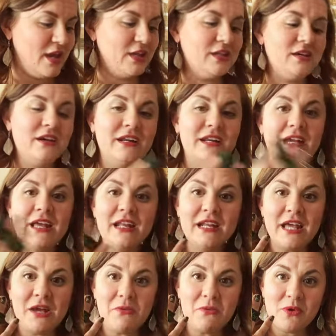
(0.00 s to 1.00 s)
You're going to get an
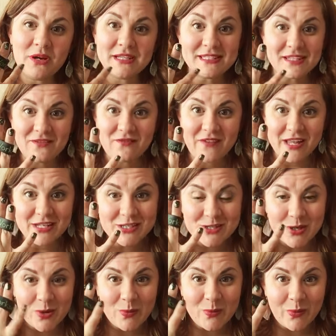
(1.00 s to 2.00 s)
It Works
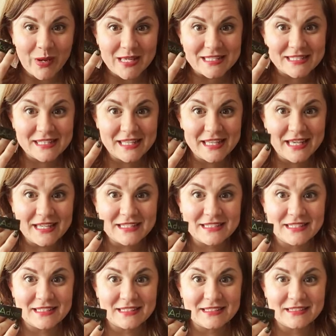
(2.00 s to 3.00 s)
Adventure
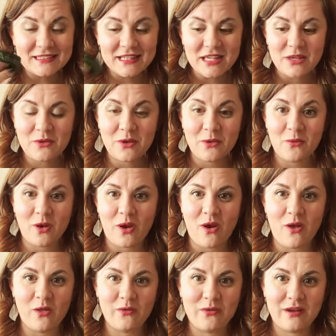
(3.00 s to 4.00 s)
bracelet that you can wear
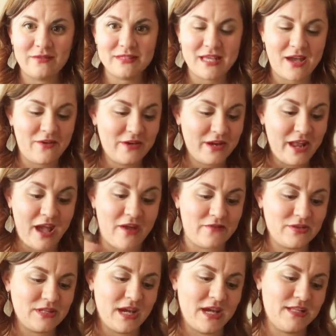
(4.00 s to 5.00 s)
all around town and
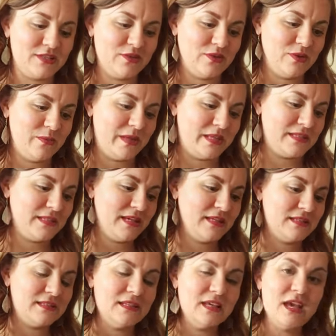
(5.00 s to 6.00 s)
advertise your new
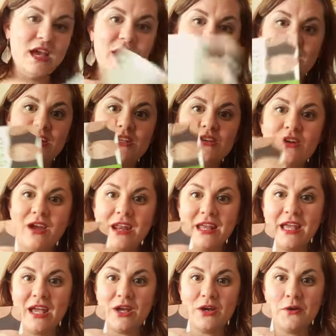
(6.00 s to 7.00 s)
business. You're going
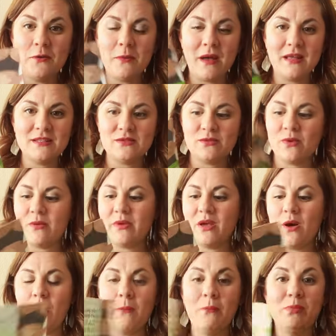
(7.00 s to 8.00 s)
to get coupons, or what we
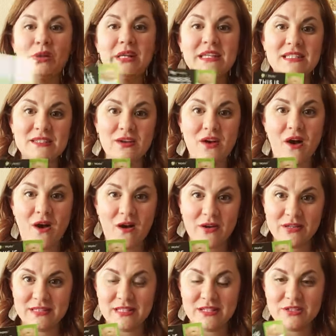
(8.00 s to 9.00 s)
call blitz
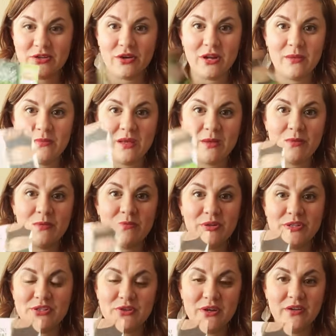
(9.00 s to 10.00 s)
cards, that you're going to be able to
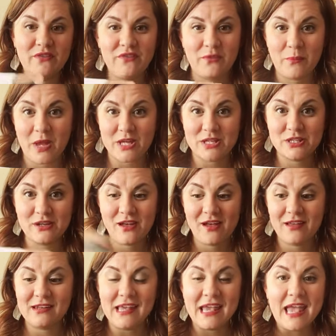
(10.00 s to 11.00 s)
put your information
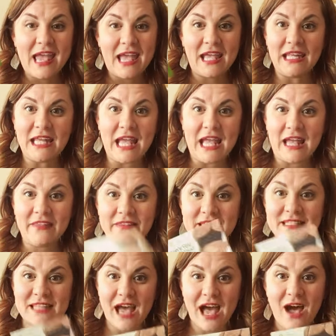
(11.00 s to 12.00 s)
on and hand
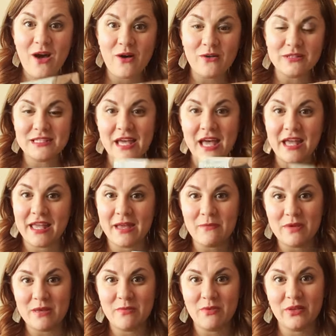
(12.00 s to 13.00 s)
these out to
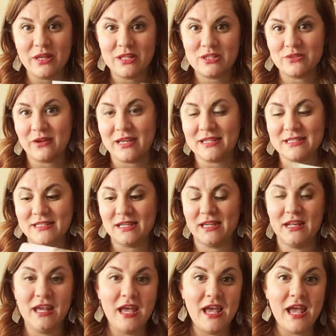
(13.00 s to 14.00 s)
get people
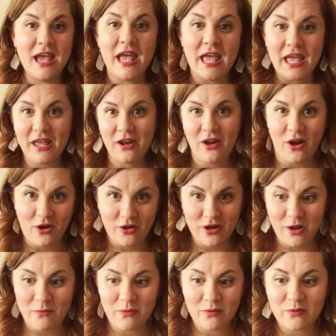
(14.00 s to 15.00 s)
interested in our
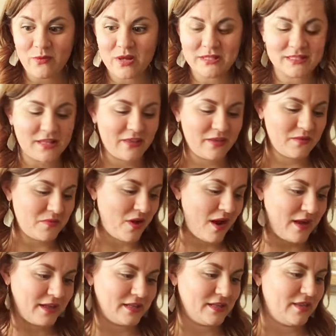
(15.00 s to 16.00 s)
number one selling
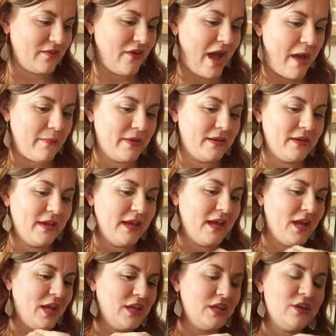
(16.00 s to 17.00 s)
product, the wrap.
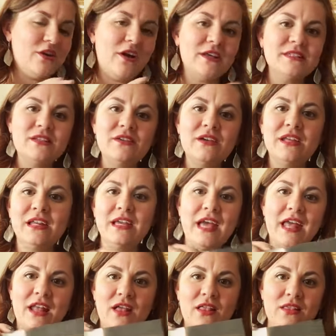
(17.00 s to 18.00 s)
You're also gonna
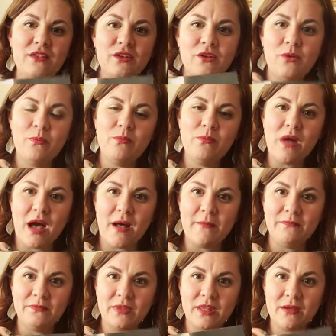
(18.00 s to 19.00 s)
get a little
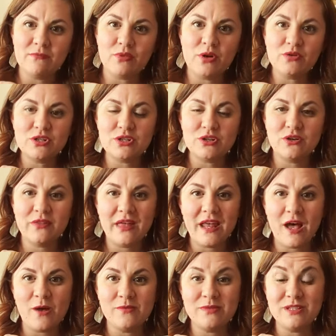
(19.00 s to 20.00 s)
brochure that
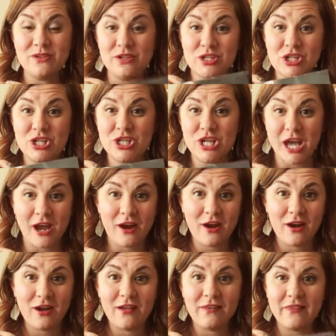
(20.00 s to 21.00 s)
helps you to
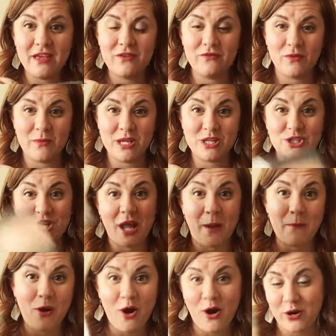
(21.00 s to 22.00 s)
share the information
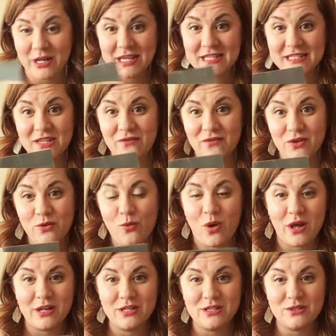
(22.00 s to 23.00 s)
at parties if you
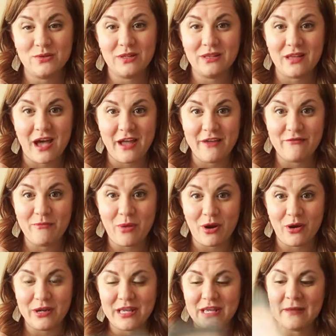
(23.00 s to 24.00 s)
wanna do a live
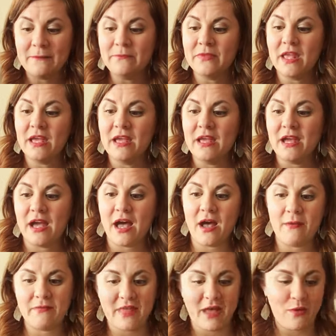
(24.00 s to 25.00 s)
party,
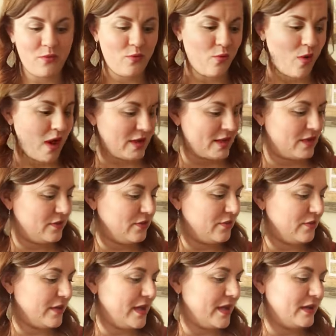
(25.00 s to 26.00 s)
that will walk you
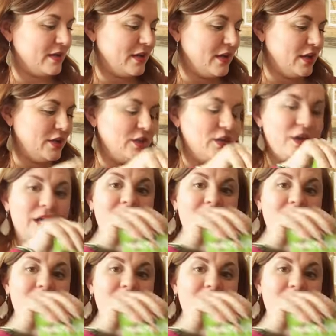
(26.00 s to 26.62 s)
through it. You're